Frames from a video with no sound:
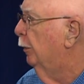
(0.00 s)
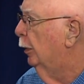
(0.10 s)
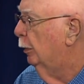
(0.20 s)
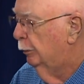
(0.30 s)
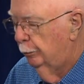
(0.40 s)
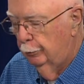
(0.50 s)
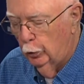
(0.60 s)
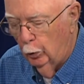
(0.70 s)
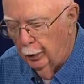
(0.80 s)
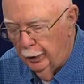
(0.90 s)
for
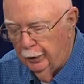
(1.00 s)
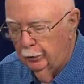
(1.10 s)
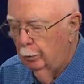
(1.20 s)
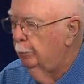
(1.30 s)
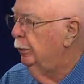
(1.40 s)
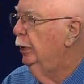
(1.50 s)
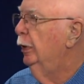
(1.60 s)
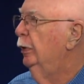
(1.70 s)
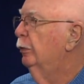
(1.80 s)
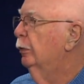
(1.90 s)
twenty something
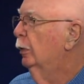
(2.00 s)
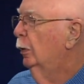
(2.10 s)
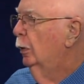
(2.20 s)
years.